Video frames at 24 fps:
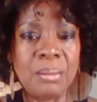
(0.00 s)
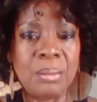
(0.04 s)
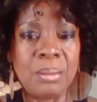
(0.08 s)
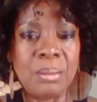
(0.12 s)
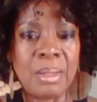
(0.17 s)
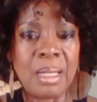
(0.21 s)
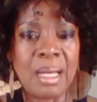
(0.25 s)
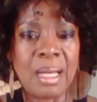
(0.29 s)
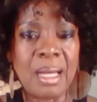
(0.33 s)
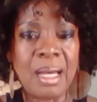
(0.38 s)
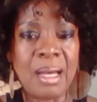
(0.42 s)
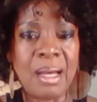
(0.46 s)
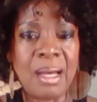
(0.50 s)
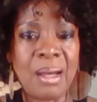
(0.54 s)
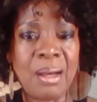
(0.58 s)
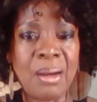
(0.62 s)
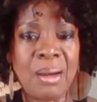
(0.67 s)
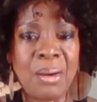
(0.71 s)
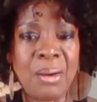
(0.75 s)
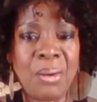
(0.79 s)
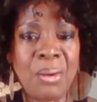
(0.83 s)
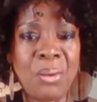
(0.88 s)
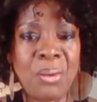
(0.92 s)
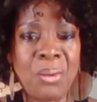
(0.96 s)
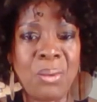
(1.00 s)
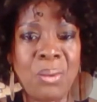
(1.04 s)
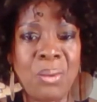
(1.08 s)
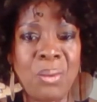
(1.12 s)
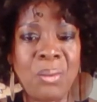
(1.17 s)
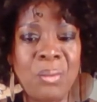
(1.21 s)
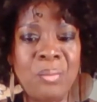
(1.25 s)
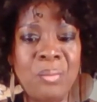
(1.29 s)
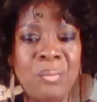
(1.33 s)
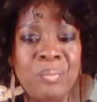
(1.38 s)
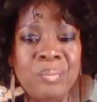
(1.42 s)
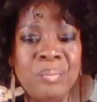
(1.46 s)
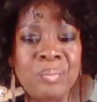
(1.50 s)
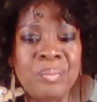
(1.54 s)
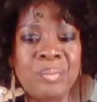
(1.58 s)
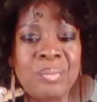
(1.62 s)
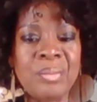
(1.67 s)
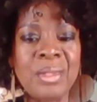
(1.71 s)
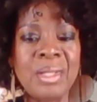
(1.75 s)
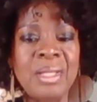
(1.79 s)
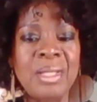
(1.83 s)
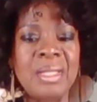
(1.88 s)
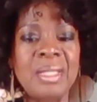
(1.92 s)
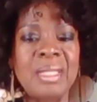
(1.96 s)
Wow.
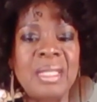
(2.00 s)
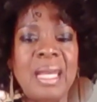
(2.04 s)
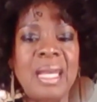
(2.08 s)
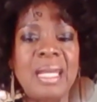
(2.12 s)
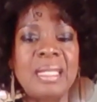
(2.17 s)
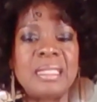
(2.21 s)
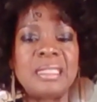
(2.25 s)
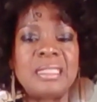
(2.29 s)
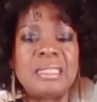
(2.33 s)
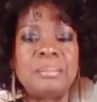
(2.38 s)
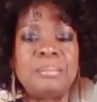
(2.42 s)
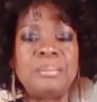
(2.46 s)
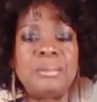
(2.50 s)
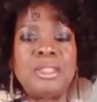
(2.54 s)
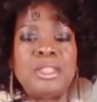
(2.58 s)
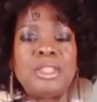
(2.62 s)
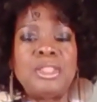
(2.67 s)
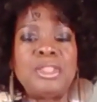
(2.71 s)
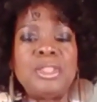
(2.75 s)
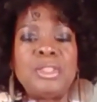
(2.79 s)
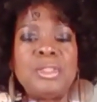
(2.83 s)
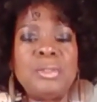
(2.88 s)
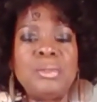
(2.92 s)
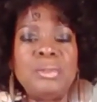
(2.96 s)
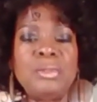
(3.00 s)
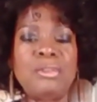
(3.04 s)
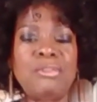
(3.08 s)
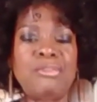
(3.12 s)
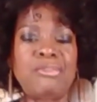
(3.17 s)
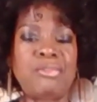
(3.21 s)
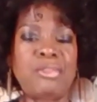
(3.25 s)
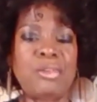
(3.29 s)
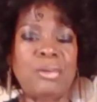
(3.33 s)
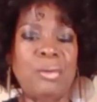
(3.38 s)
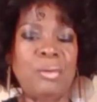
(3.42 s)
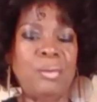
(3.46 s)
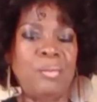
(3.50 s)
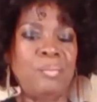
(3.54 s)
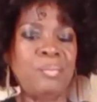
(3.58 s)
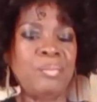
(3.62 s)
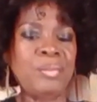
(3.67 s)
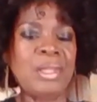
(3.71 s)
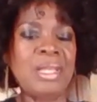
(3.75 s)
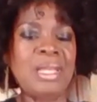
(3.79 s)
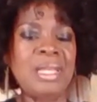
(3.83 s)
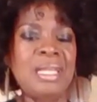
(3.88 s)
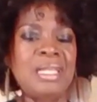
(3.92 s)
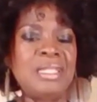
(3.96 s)
That is beautiful.
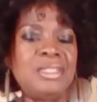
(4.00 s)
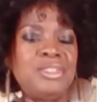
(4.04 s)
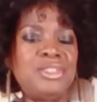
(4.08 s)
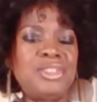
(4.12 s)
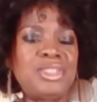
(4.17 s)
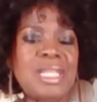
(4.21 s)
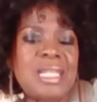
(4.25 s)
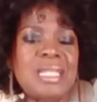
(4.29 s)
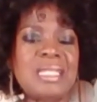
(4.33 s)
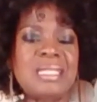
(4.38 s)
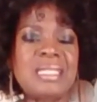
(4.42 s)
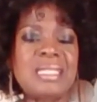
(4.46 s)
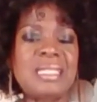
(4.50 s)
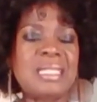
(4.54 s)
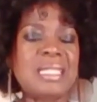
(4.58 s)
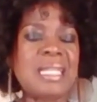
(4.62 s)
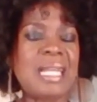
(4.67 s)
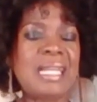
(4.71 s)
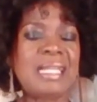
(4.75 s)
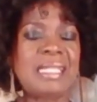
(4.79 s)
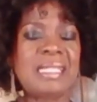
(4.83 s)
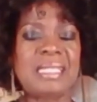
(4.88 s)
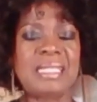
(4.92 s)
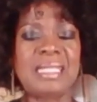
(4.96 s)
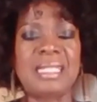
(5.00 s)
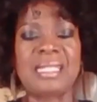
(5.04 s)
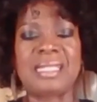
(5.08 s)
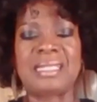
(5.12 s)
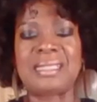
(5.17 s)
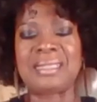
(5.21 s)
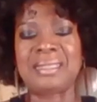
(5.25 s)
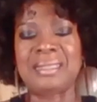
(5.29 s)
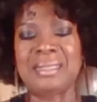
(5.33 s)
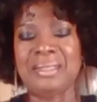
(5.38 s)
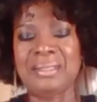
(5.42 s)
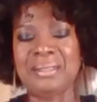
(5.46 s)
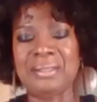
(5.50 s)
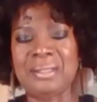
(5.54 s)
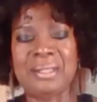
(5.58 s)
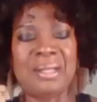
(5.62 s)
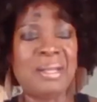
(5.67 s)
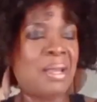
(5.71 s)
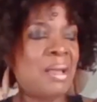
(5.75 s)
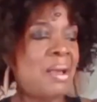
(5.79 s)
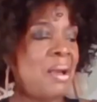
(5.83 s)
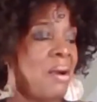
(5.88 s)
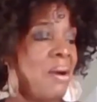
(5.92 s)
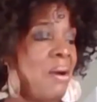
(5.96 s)
Just like this.
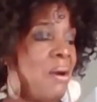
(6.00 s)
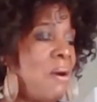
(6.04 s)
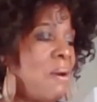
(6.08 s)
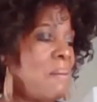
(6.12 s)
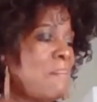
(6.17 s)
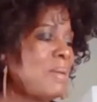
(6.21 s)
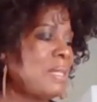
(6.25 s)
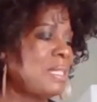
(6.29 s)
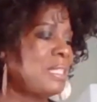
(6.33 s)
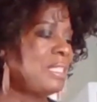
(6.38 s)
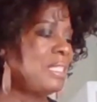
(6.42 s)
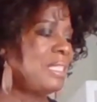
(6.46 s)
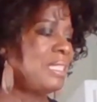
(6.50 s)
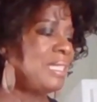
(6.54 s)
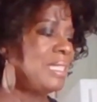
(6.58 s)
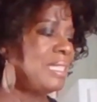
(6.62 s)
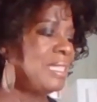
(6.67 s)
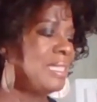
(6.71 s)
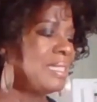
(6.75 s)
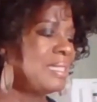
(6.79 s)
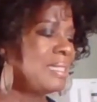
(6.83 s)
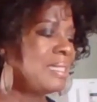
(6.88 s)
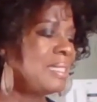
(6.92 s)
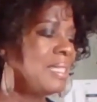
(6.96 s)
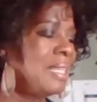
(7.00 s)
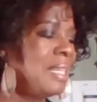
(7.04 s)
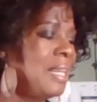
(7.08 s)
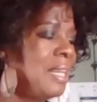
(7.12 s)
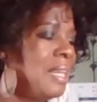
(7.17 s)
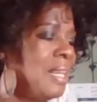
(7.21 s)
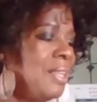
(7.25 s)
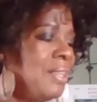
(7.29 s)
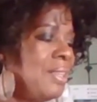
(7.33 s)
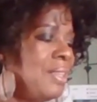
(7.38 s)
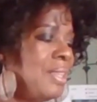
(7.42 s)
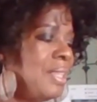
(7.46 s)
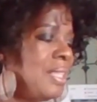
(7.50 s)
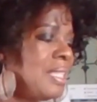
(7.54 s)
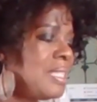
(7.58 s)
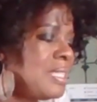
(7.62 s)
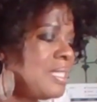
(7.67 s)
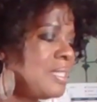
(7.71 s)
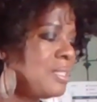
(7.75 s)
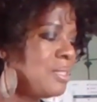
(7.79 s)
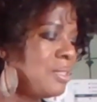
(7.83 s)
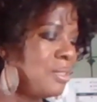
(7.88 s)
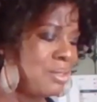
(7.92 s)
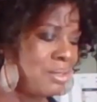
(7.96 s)
Oh my goodness.
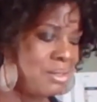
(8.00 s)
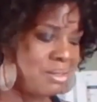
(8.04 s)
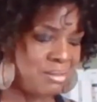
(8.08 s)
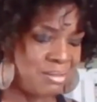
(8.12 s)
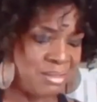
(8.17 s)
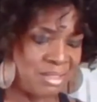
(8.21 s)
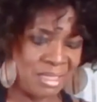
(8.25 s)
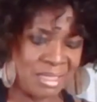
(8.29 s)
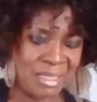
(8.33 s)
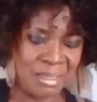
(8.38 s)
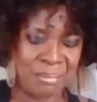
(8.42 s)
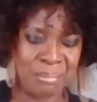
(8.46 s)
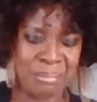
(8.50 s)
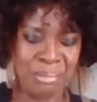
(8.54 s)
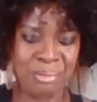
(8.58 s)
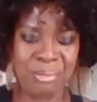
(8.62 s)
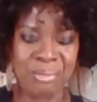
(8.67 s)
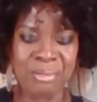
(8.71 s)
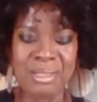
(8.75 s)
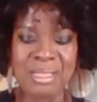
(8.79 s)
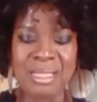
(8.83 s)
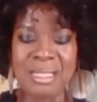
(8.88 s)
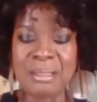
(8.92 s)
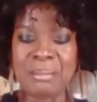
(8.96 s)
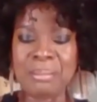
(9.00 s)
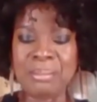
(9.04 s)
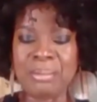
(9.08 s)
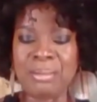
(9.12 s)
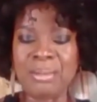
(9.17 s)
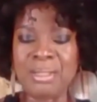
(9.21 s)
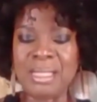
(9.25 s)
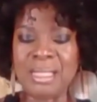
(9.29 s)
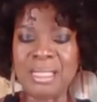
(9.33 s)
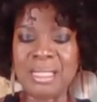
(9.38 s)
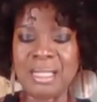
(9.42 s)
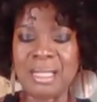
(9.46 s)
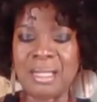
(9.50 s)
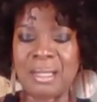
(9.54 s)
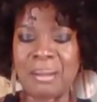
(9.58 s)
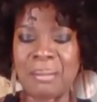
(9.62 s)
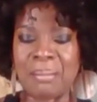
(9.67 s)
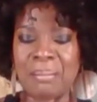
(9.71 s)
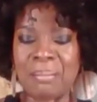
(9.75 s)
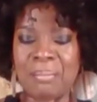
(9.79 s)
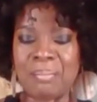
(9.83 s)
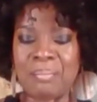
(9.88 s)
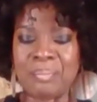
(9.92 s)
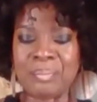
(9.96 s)
This deserves a pretty, pretty cup.
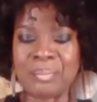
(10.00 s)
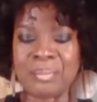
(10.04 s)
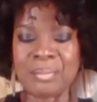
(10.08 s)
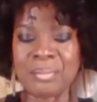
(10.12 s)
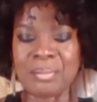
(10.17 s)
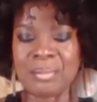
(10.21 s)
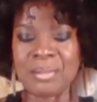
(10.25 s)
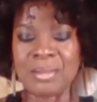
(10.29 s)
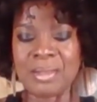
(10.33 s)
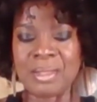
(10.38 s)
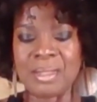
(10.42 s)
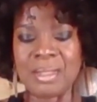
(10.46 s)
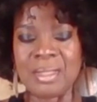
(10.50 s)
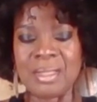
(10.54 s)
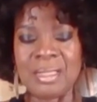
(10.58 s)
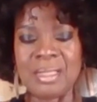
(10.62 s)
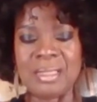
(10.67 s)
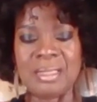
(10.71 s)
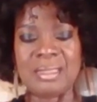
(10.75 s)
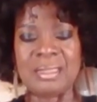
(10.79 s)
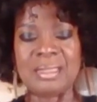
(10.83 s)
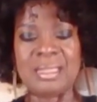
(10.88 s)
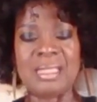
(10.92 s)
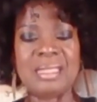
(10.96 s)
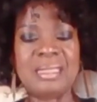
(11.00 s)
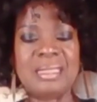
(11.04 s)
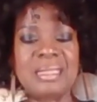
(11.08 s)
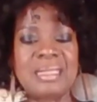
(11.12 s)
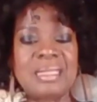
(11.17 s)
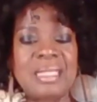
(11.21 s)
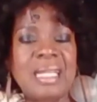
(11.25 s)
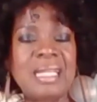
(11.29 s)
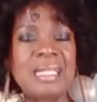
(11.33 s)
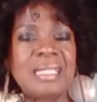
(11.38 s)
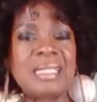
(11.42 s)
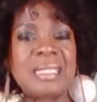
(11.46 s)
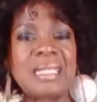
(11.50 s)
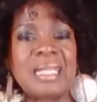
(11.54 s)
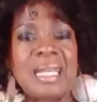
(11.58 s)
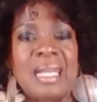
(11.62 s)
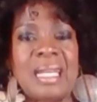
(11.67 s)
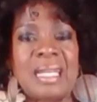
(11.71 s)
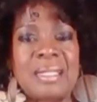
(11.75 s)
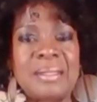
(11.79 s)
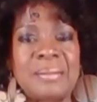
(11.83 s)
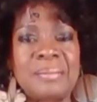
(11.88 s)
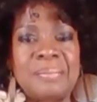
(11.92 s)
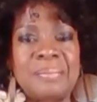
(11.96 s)
Just like that.